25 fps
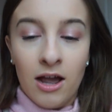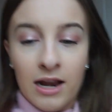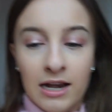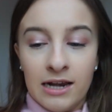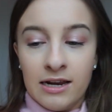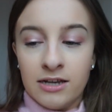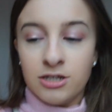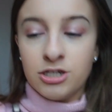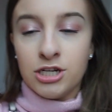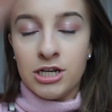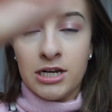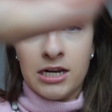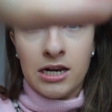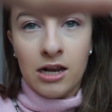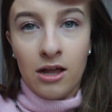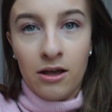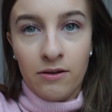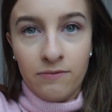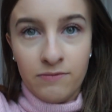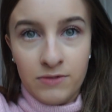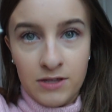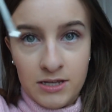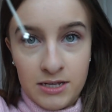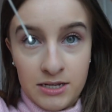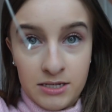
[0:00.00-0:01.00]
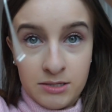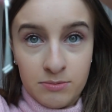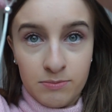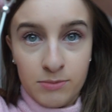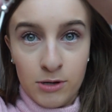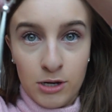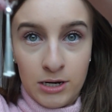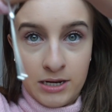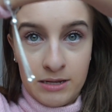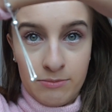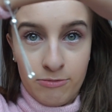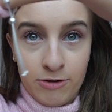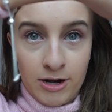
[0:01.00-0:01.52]
I literally love these
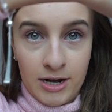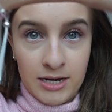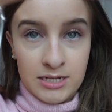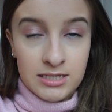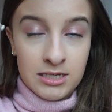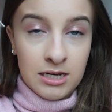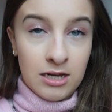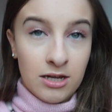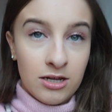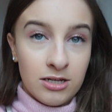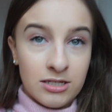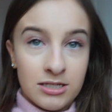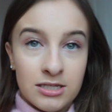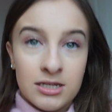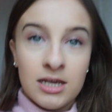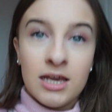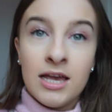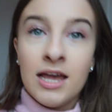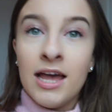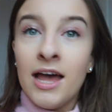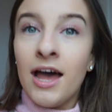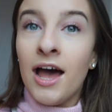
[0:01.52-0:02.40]
pulley bracelets.